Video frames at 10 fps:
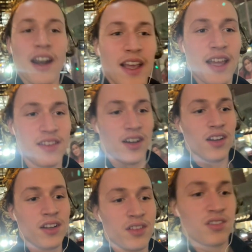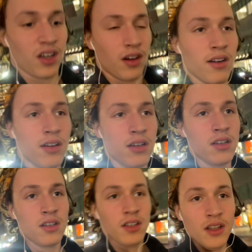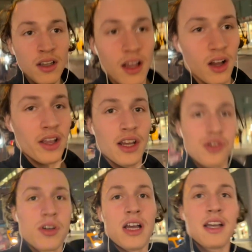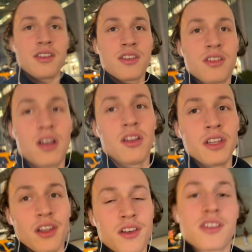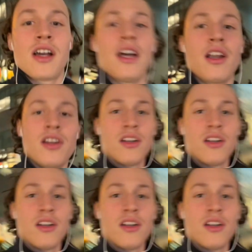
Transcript: to get done. So I'll catch you guys on the other side.